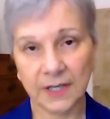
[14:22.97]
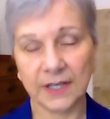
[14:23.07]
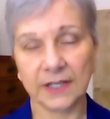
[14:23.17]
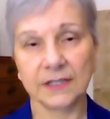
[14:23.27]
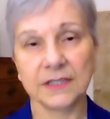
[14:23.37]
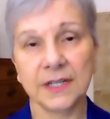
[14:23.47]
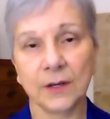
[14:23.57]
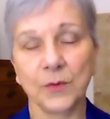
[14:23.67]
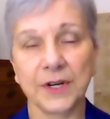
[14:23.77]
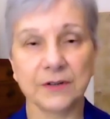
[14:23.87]
And
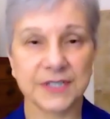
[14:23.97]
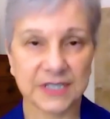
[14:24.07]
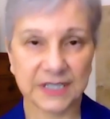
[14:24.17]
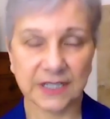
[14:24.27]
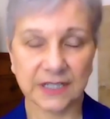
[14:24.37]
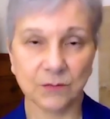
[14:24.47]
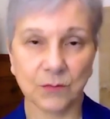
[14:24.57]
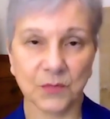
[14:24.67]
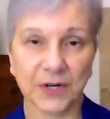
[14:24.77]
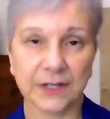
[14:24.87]
we are seeing
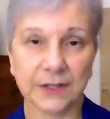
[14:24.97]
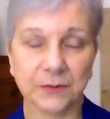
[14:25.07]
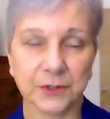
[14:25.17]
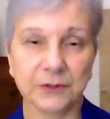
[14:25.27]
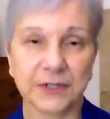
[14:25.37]
breakthrough